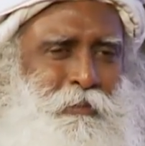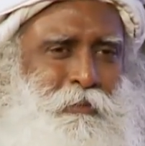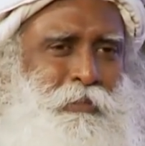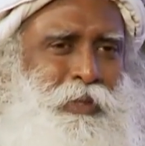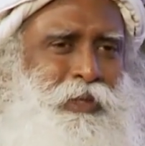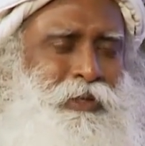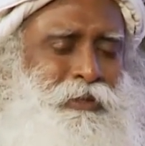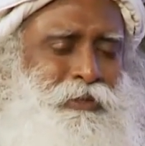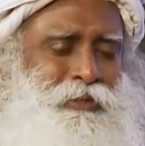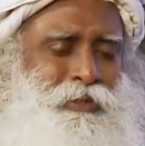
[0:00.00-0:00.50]

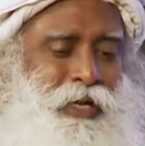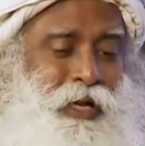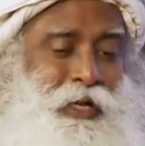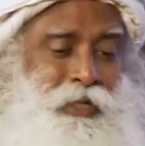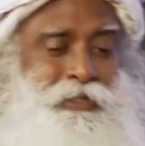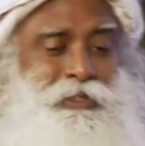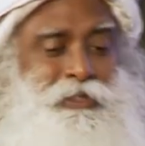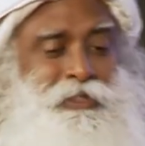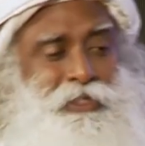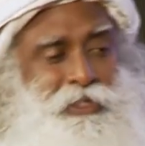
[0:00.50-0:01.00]
because
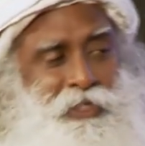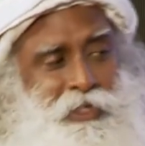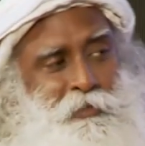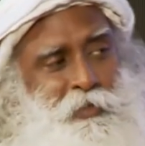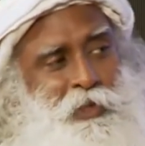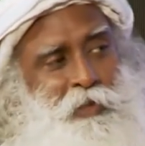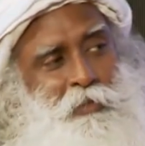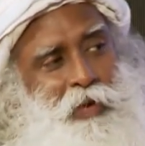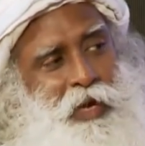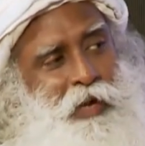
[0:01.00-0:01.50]
I just
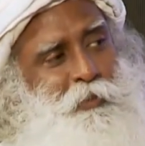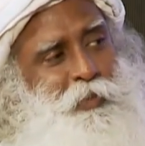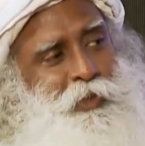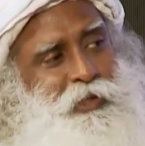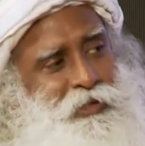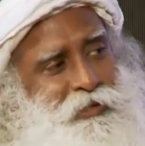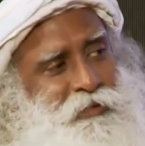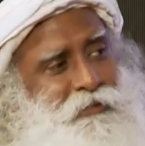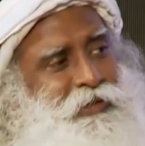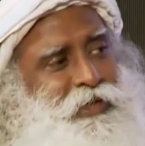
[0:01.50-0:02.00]
keep them
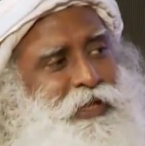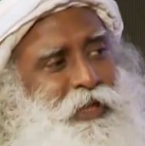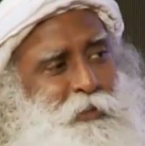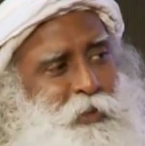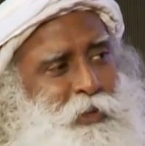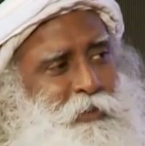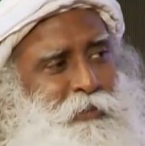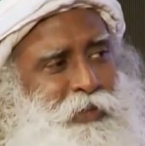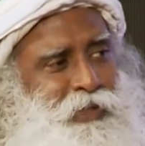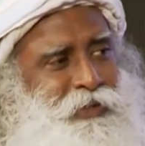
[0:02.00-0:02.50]
happy when they are
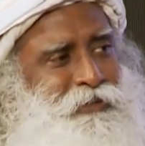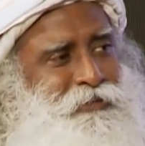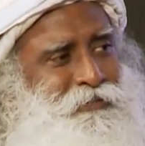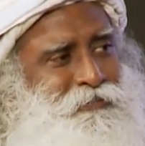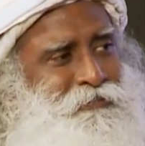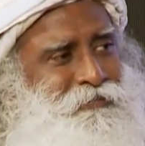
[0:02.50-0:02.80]
with me.